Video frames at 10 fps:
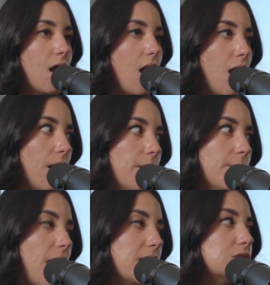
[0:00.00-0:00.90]

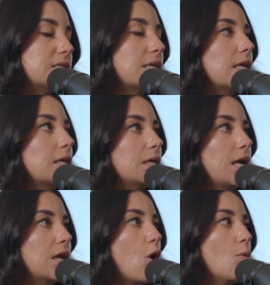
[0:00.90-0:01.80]
I just think that
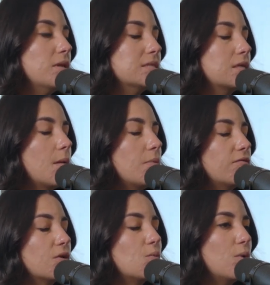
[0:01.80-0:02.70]
it opens it up if
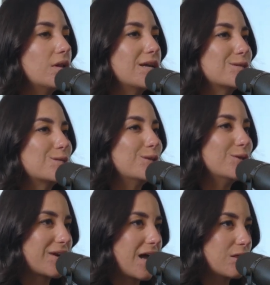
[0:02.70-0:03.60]
you're willing to
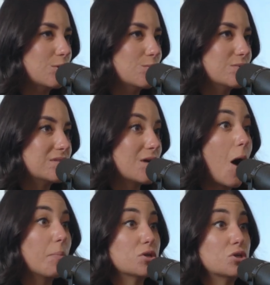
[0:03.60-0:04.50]
look at those
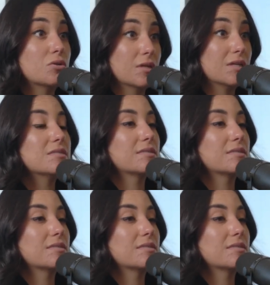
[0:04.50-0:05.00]
opportunities.